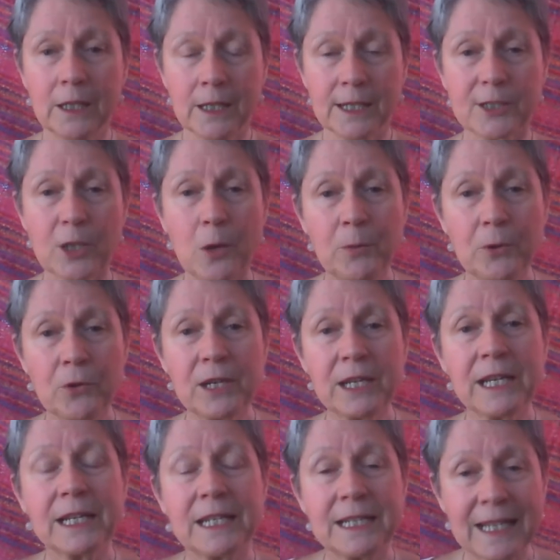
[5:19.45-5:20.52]
So building
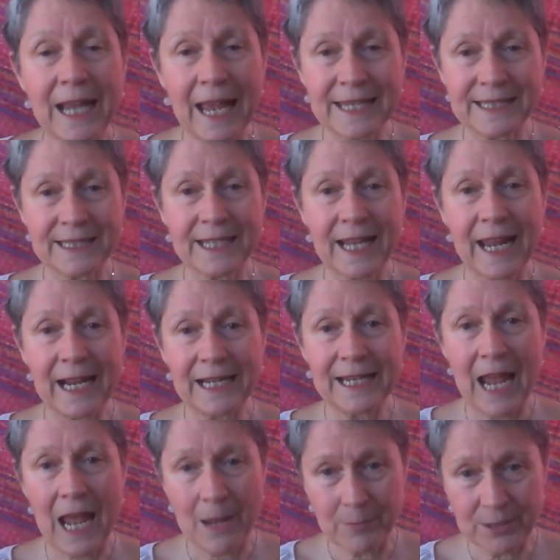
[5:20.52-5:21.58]
it in as a daily
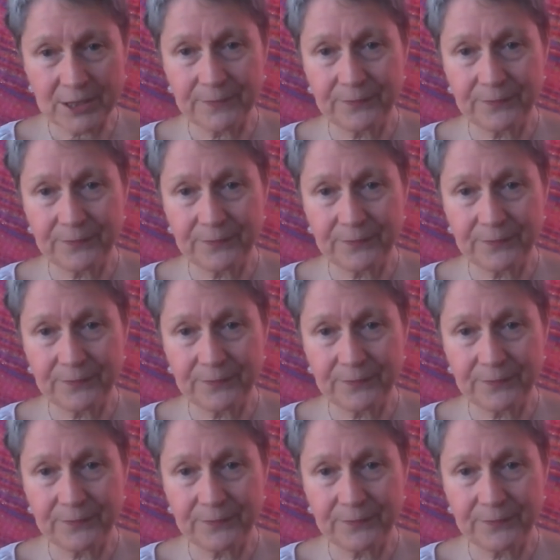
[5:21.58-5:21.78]
habit.